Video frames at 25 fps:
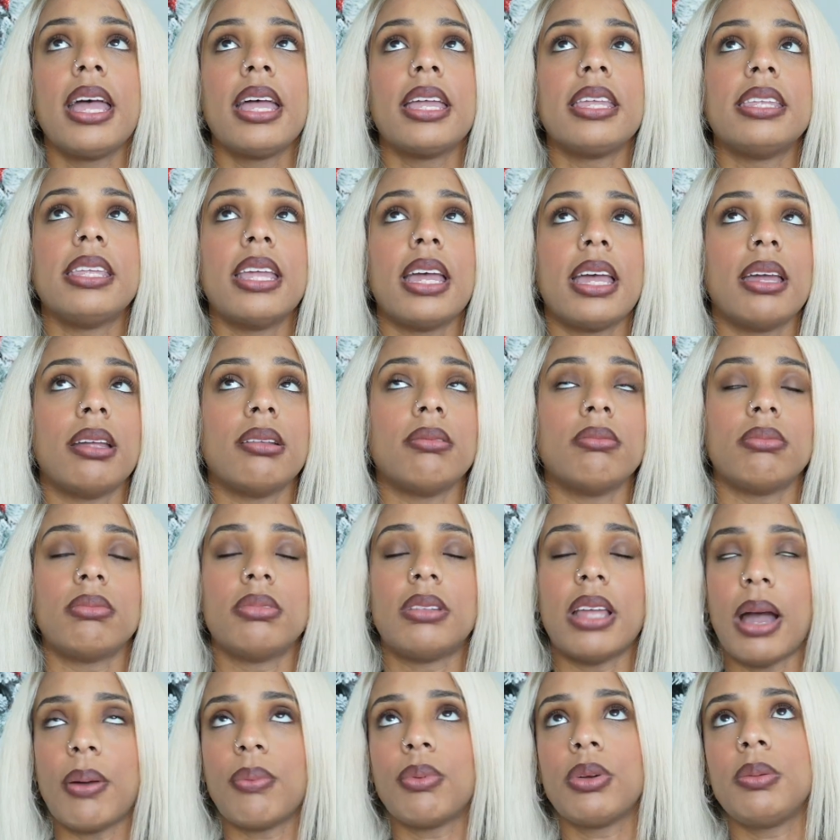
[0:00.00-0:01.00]
then
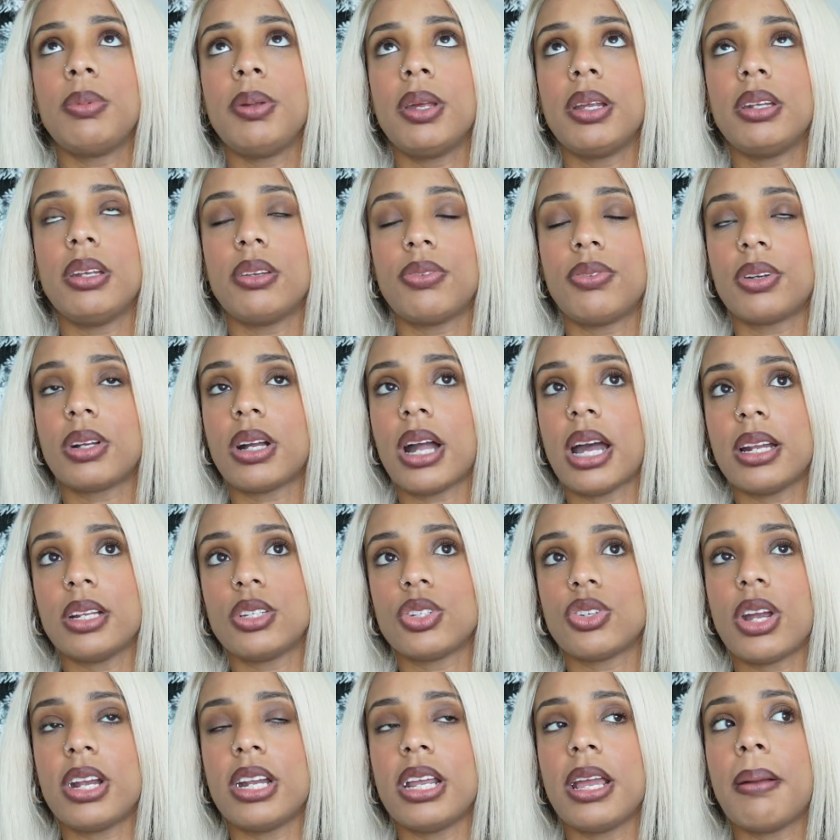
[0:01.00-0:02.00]
that would be a different kind of
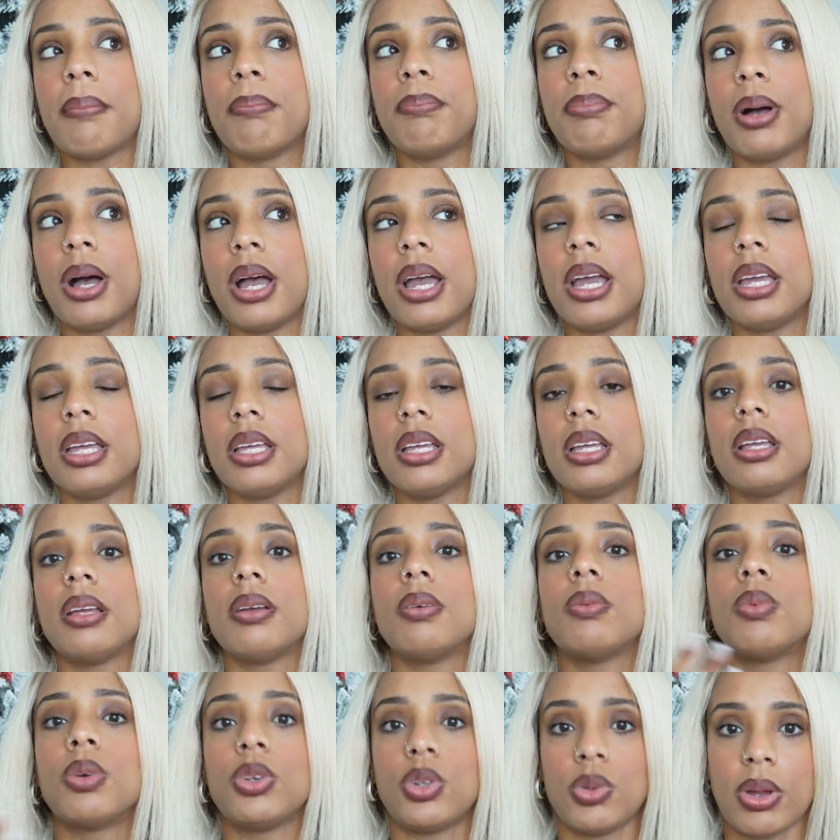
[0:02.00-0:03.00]
training. But
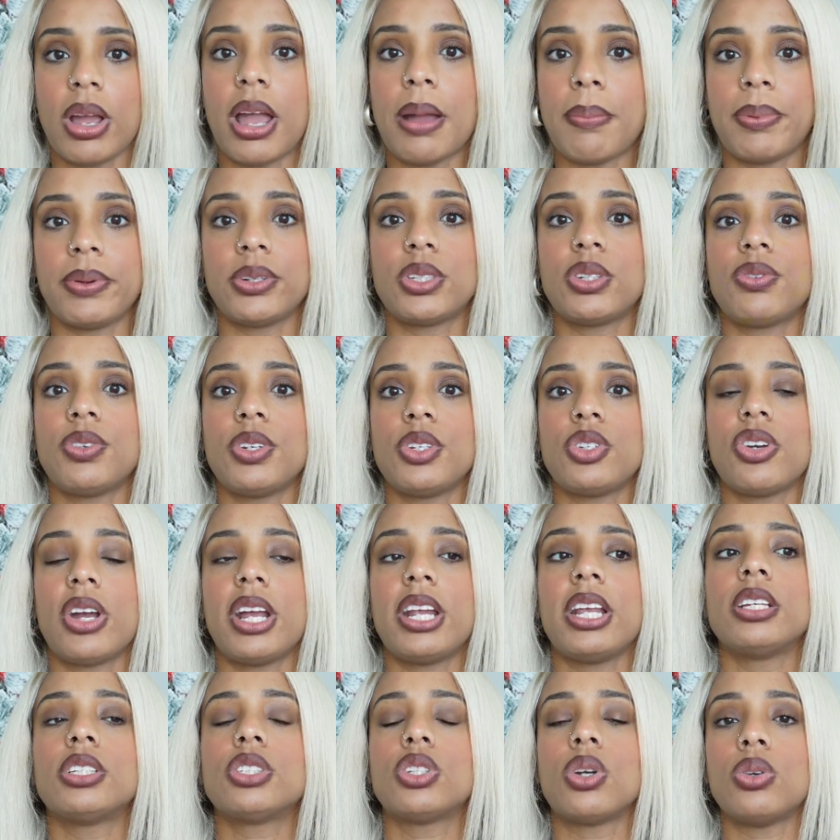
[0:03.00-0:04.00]
we're doing hypertrophy
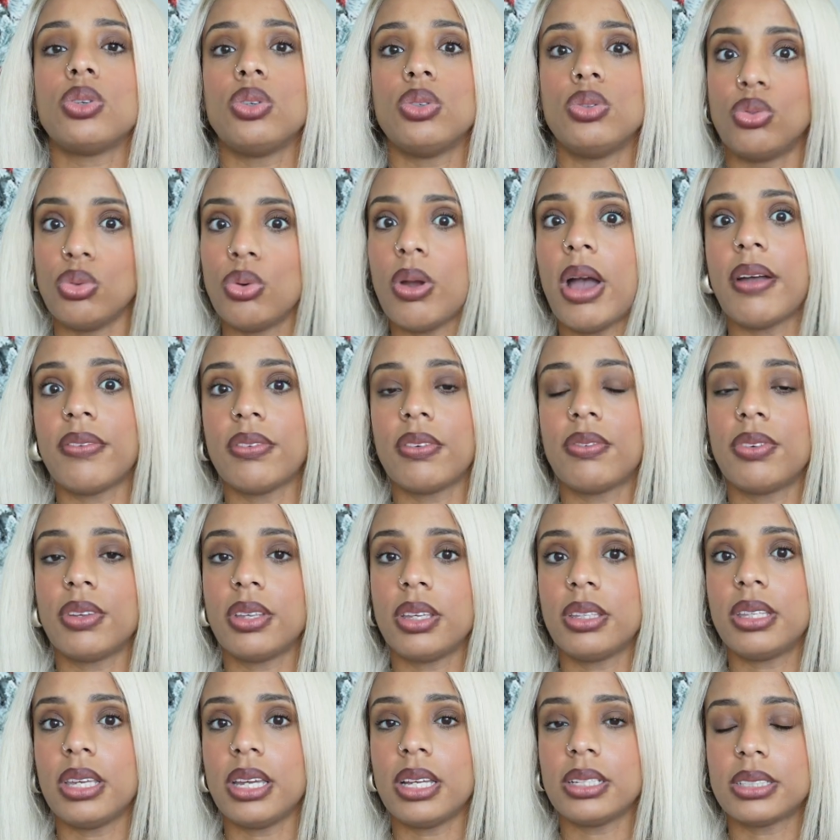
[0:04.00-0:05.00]
training, so you do have to feel it
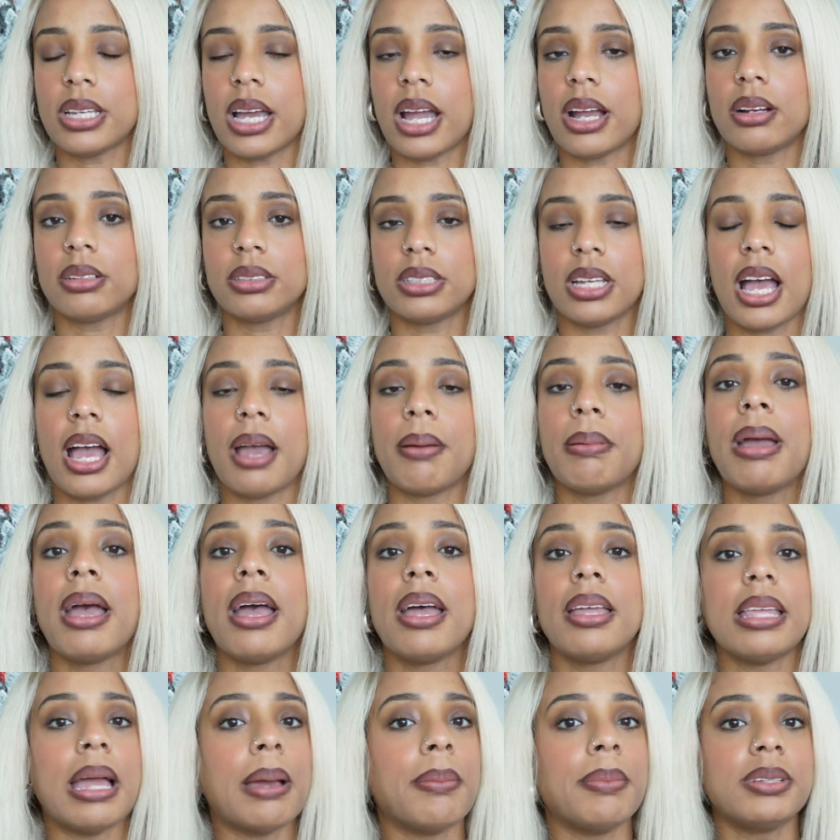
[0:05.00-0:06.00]
the entire time.
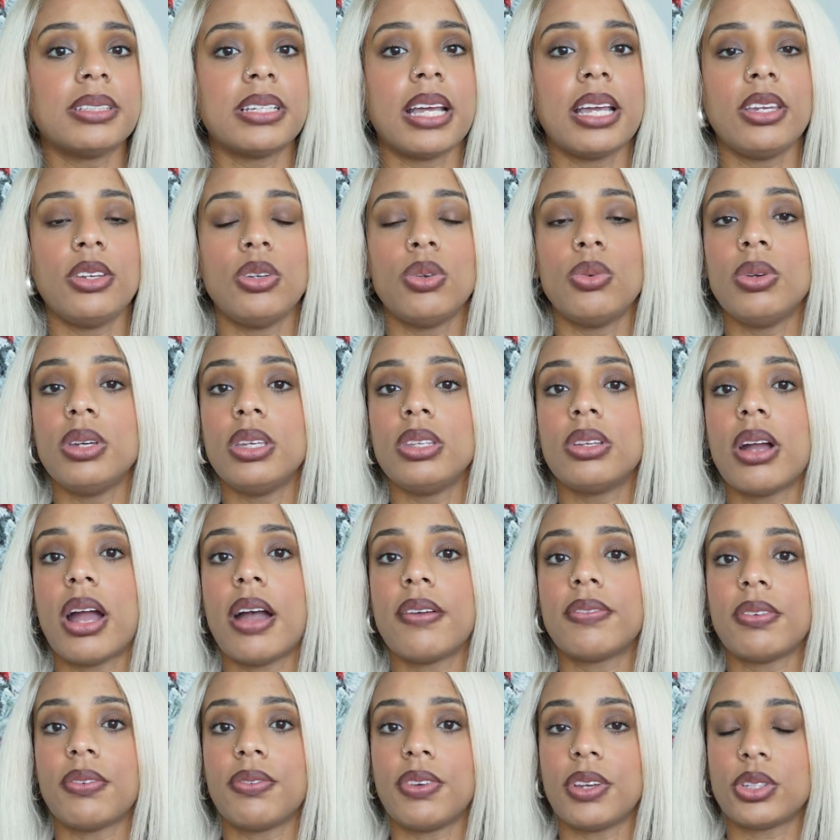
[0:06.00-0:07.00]
That means that you either have
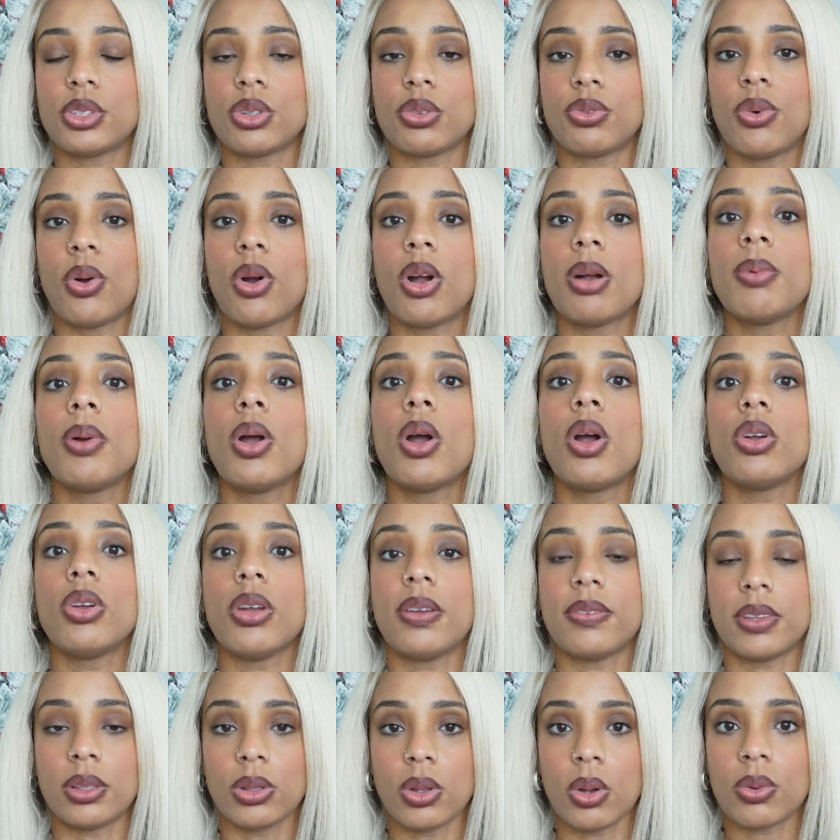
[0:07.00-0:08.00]
to fix your form, you have
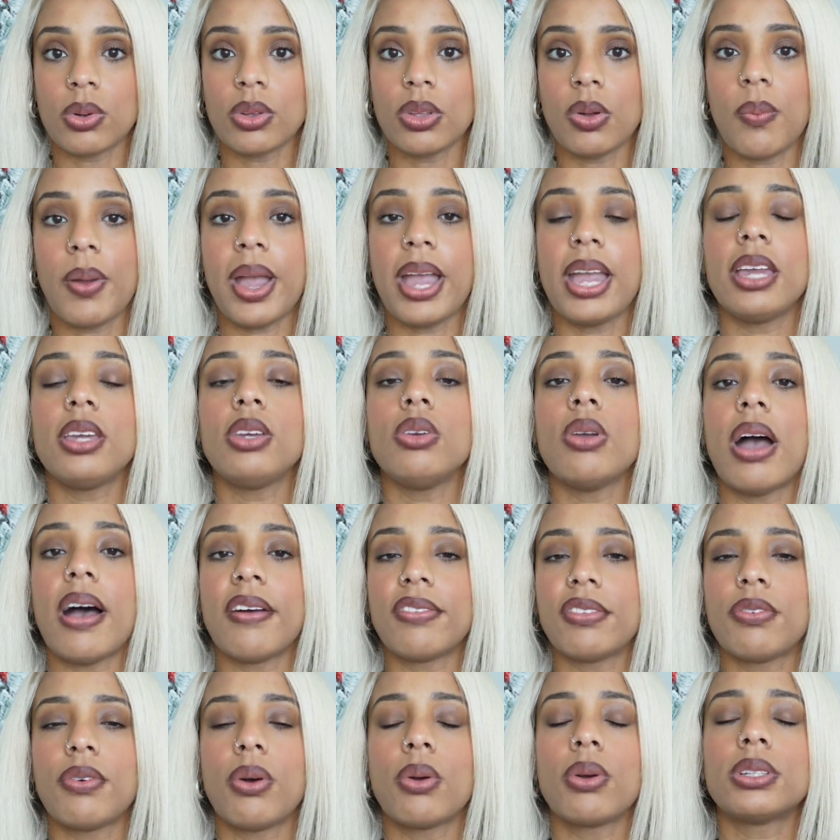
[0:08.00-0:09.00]
to lower the weight, you have
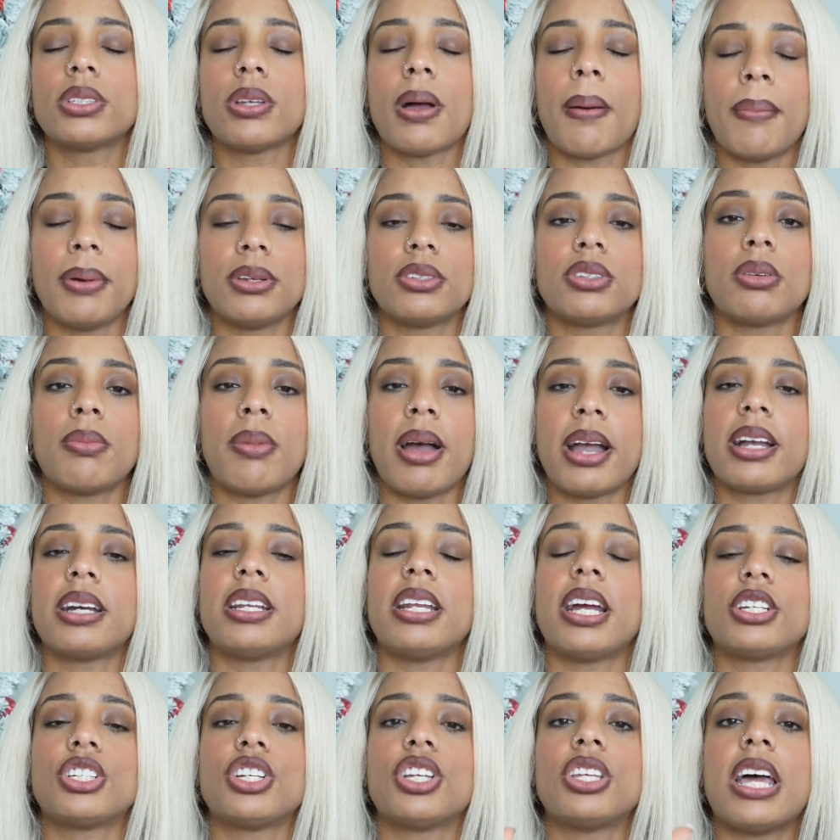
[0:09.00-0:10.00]
to focus on muscle to mind
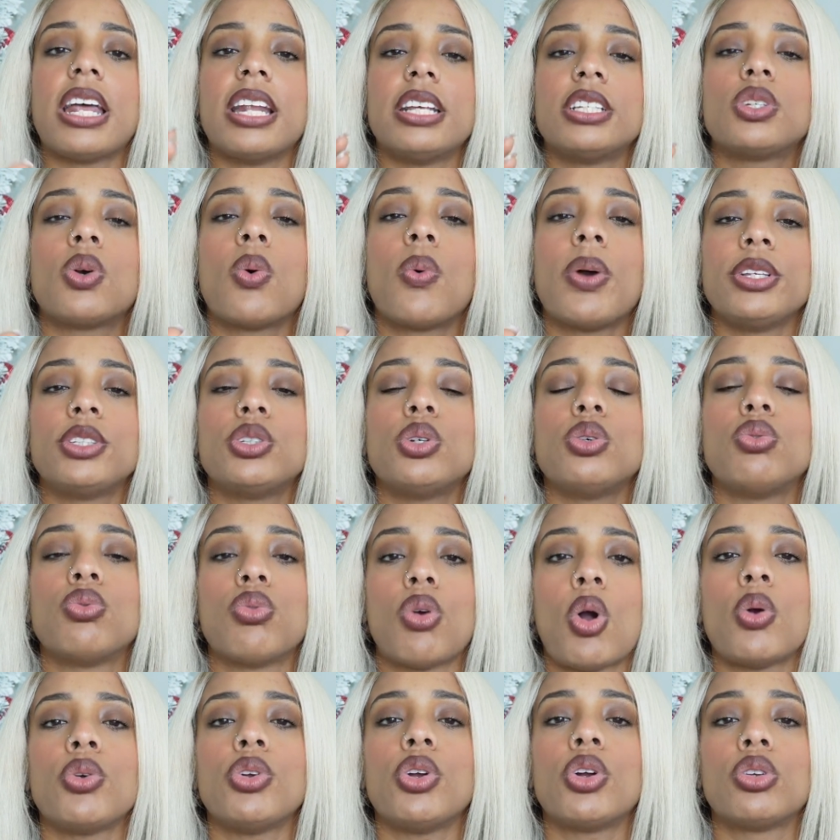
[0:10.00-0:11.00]
connection. That is going to
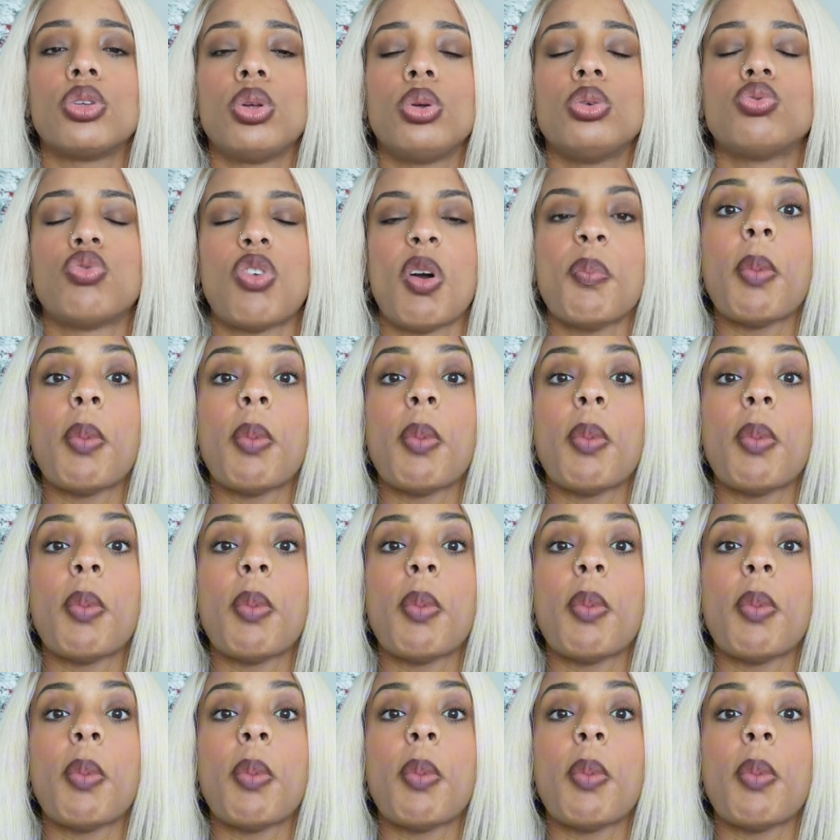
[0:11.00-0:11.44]
grow your glutes from